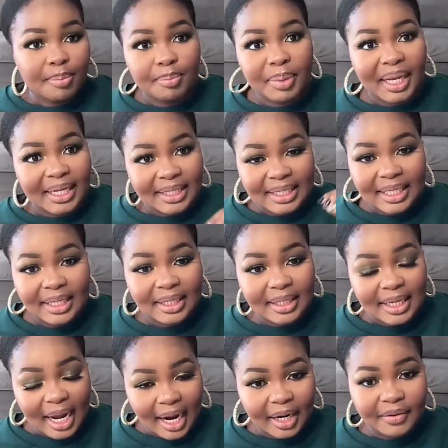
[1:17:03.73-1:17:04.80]
plastic
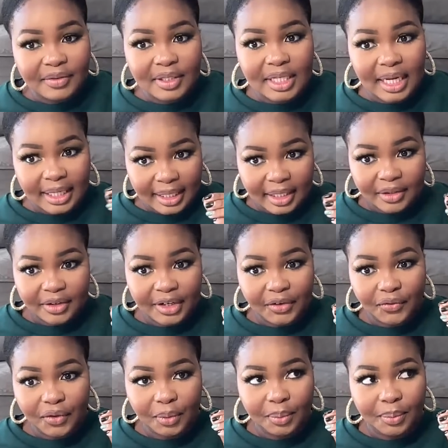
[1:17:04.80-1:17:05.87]
knives, cutlery
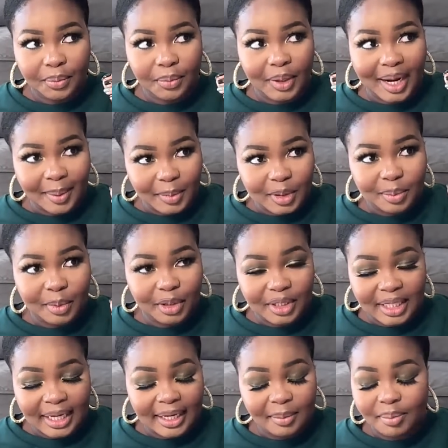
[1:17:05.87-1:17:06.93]
from Gamma's
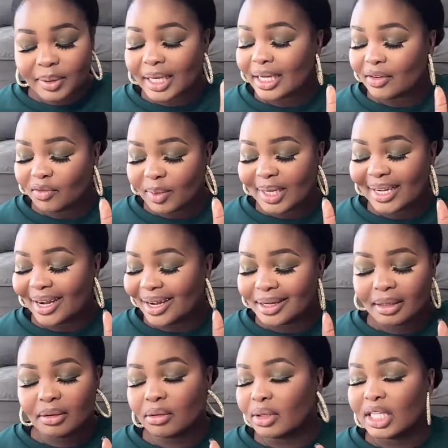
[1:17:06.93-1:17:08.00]
birthday. Believe me, I
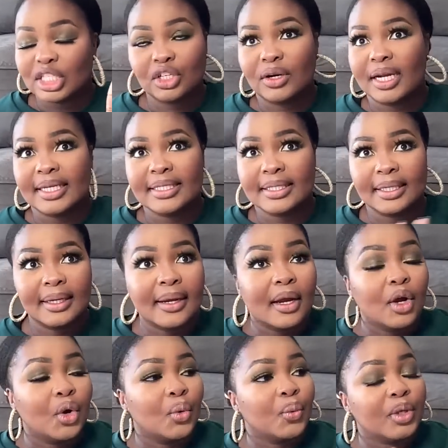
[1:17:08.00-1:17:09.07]
know it's crazy.
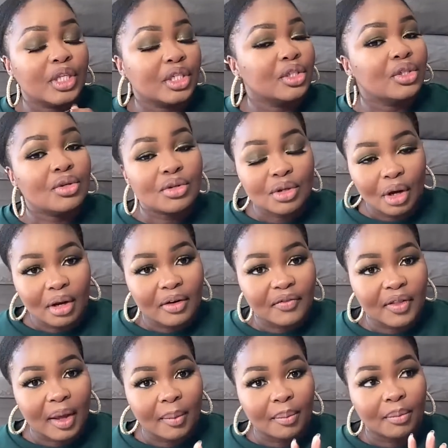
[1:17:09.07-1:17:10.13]
We didn't use all of
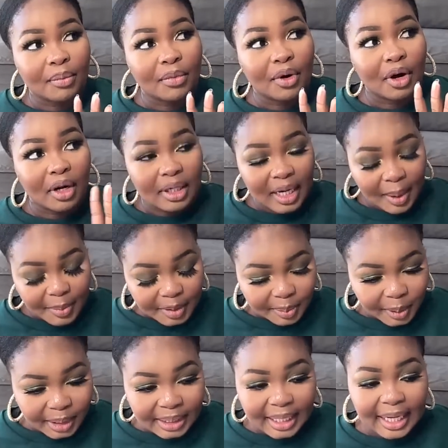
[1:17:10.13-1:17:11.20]
them on Gamma's
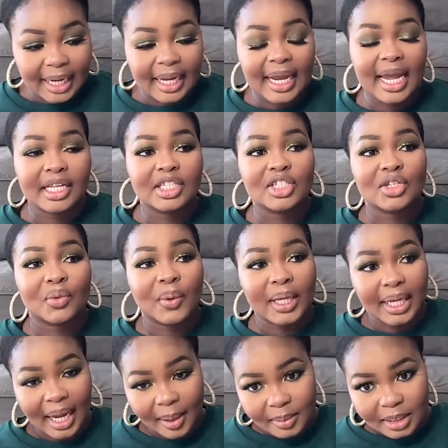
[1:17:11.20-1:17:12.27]
birthday. And so we
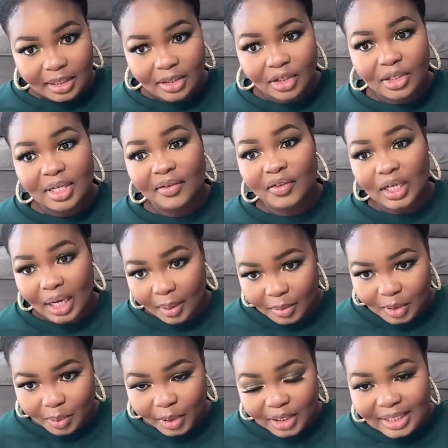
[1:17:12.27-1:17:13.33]
kept it because after
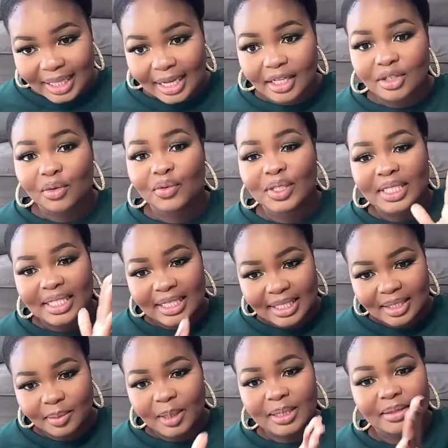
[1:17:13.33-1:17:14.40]
Gamma's birthday is obviously
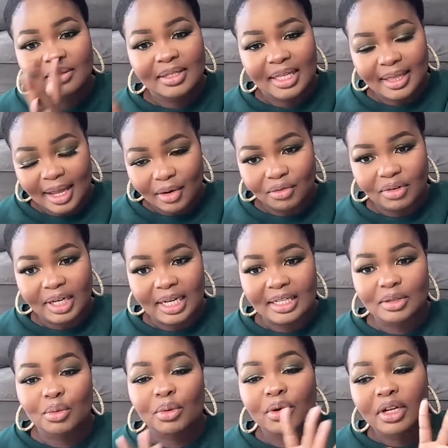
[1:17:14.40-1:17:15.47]
these bezels, and then
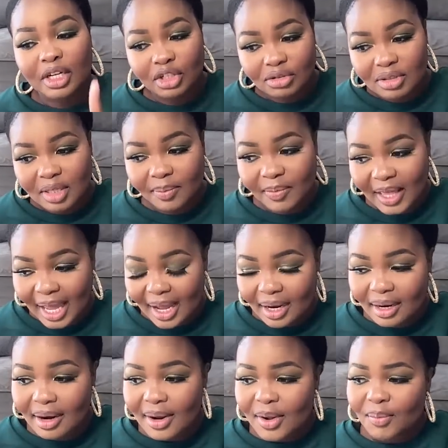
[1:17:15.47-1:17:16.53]
realized we were going to use them
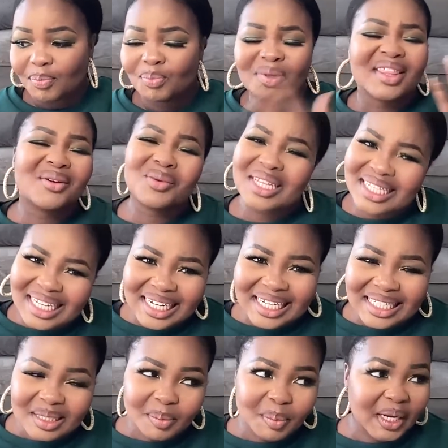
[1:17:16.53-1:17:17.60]
then. But then we
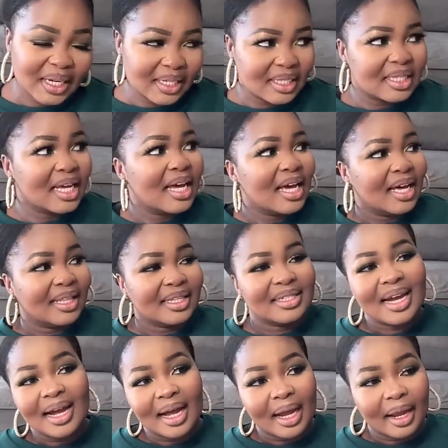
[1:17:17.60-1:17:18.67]
didn't, because at the
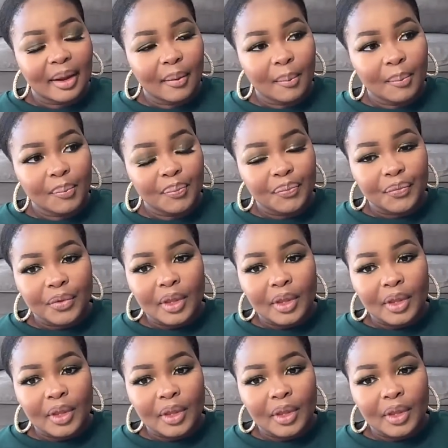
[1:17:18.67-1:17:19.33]
time,